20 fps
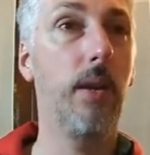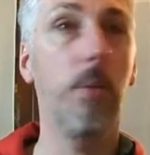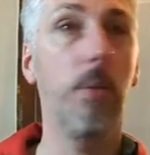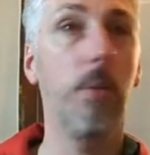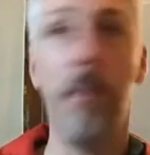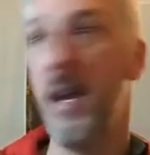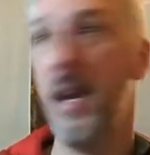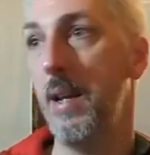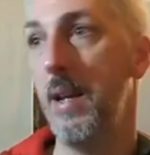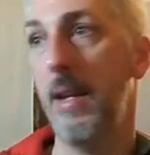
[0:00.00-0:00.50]

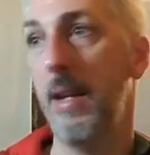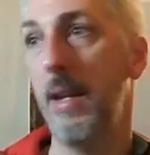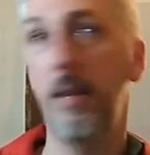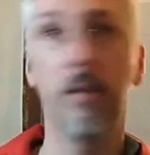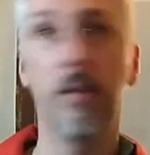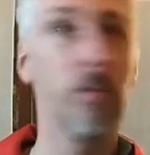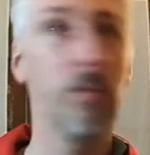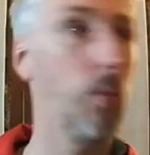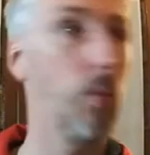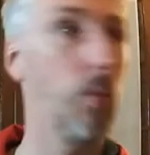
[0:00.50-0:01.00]
painting,
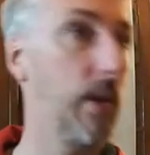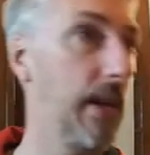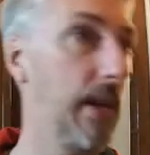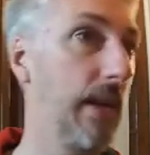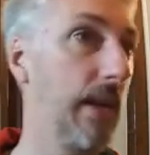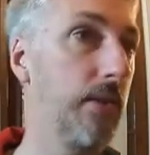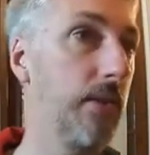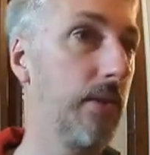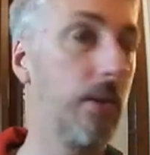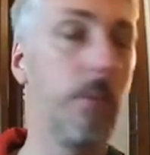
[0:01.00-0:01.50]
working on
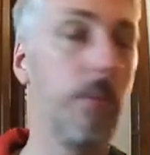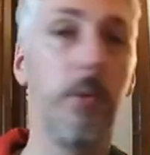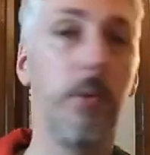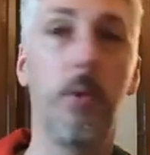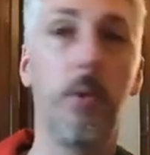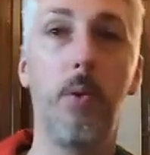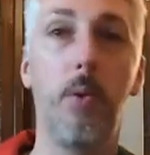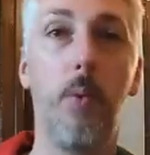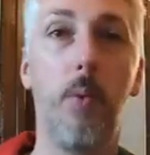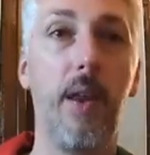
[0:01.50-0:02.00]
your
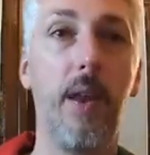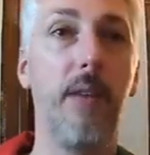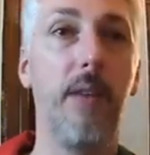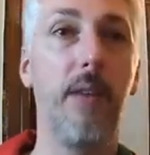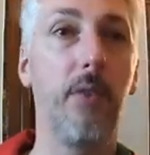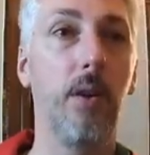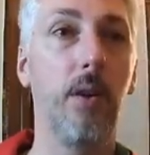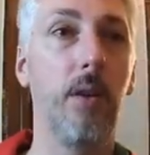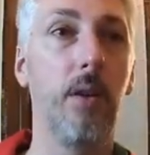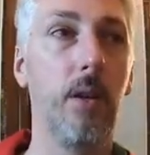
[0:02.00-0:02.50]
computer, whatever,